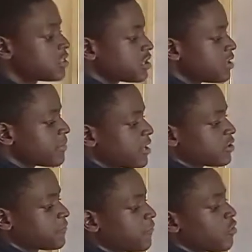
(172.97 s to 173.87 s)
3
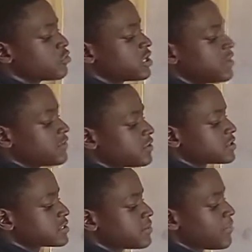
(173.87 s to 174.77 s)
minus 4 will give
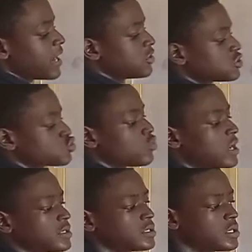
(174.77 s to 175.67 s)
us minus
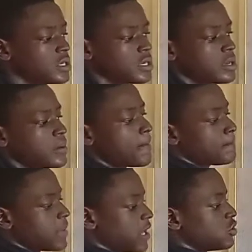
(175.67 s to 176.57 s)
1.
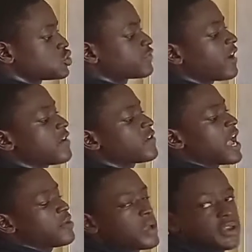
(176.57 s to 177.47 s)
Minus
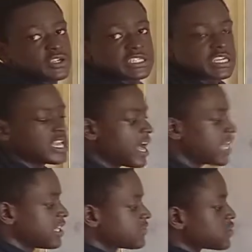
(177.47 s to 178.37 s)
5i minus
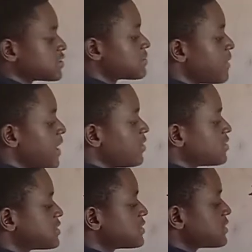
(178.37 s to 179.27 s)
3i gives us
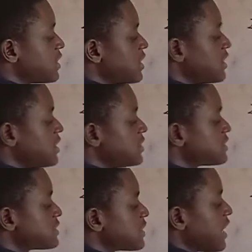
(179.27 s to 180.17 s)
minus
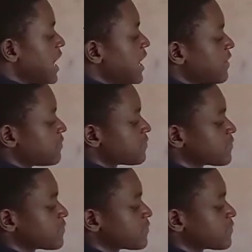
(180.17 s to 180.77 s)
8i.